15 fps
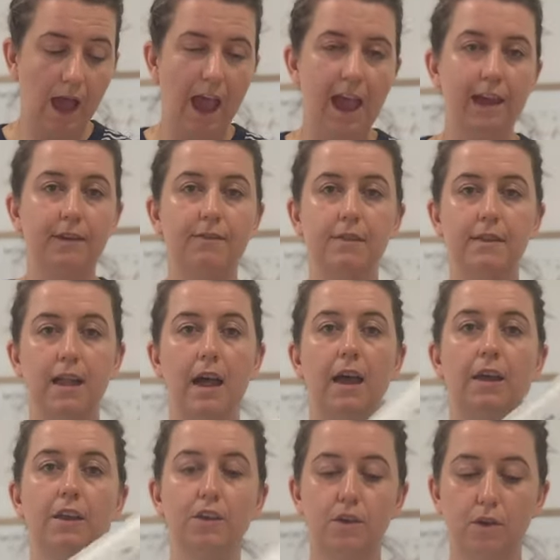And I've
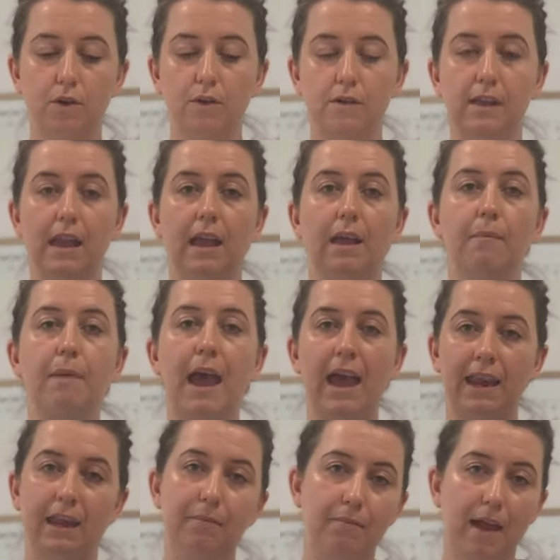started using
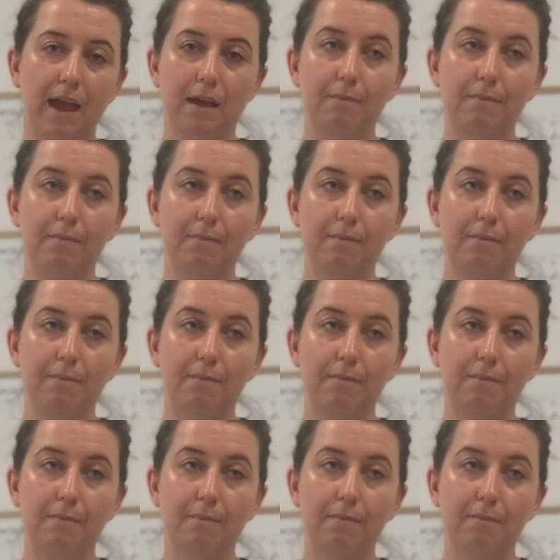padding,